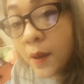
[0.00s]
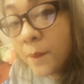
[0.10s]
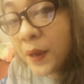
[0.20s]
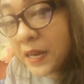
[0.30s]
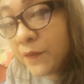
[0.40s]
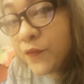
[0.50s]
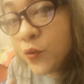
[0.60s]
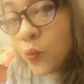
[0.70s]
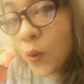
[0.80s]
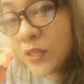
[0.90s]
But if
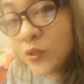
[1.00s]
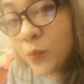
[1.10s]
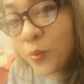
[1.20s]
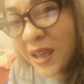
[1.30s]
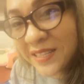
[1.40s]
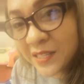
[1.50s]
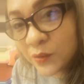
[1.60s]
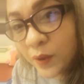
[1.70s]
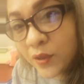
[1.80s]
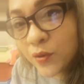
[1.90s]
you want to
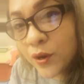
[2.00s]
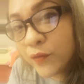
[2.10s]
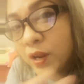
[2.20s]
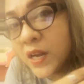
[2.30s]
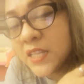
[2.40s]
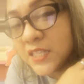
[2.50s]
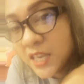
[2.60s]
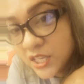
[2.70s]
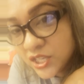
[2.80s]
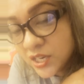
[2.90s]
practice what you already
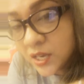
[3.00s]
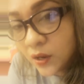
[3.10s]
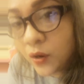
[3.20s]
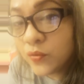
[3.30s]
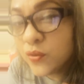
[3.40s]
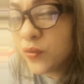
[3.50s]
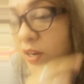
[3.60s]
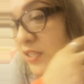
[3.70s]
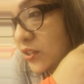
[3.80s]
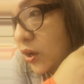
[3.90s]
teach or you
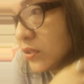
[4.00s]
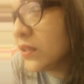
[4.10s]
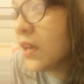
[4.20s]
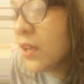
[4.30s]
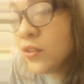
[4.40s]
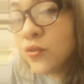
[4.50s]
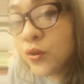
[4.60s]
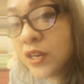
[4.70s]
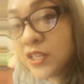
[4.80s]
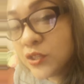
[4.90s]
already taught,
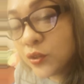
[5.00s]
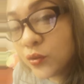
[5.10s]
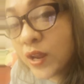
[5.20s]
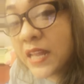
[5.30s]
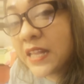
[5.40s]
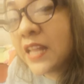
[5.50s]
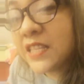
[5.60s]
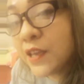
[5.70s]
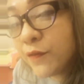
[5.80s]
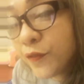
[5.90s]
you need to create a
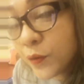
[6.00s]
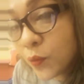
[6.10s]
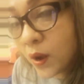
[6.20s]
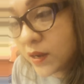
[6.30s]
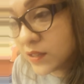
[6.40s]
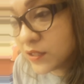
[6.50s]
different one.